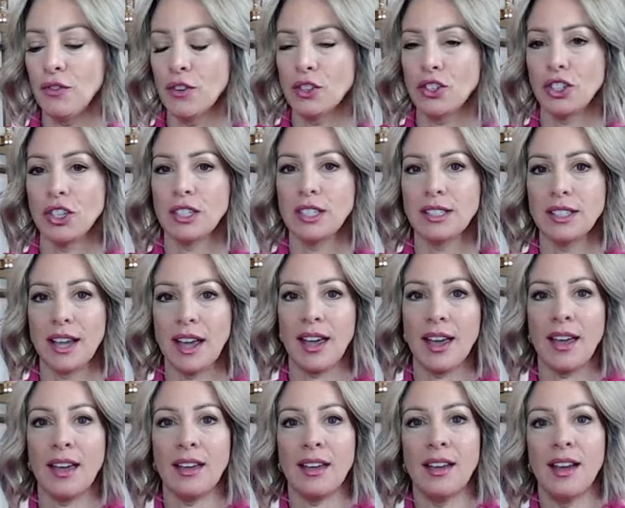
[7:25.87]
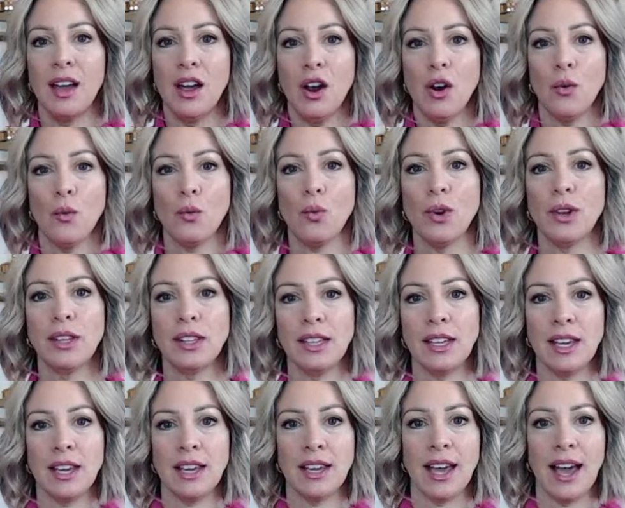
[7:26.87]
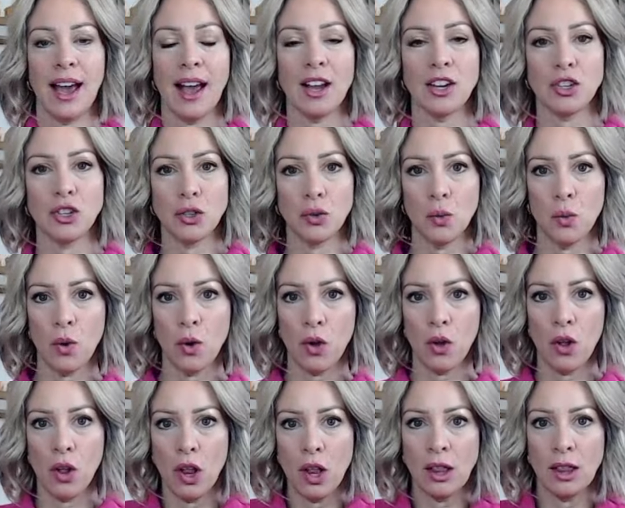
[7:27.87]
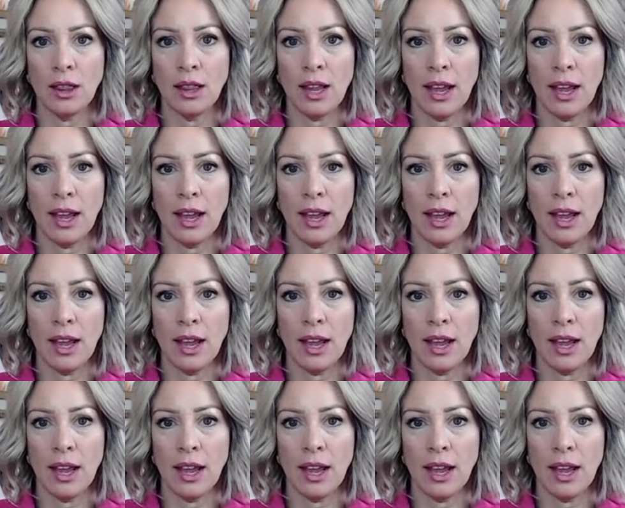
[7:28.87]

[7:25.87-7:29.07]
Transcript: For just a really casual,